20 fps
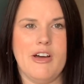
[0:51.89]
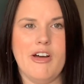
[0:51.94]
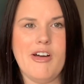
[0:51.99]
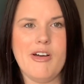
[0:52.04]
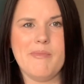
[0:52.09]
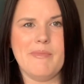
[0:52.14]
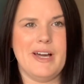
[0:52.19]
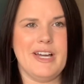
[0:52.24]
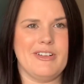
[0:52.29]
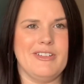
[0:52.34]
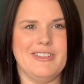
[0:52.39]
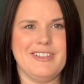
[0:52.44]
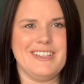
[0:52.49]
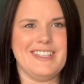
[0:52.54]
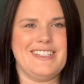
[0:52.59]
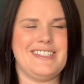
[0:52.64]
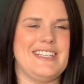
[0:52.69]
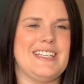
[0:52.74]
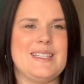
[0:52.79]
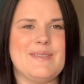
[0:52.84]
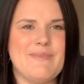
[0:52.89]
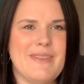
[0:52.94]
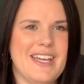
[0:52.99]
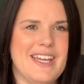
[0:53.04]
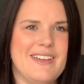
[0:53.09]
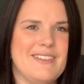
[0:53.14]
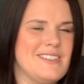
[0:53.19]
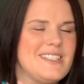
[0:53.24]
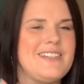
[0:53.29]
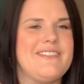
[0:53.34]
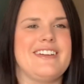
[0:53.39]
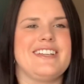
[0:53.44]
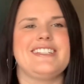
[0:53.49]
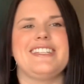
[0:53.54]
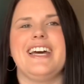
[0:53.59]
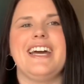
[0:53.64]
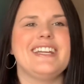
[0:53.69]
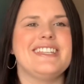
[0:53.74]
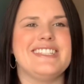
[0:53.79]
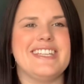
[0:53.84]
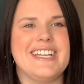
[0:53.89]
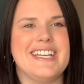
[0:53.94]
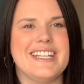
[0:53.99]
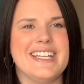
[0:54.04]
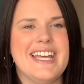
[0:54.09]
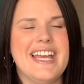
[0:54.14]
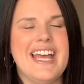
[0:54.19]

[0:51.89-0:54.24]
oh my goodness, that's me, so exciting.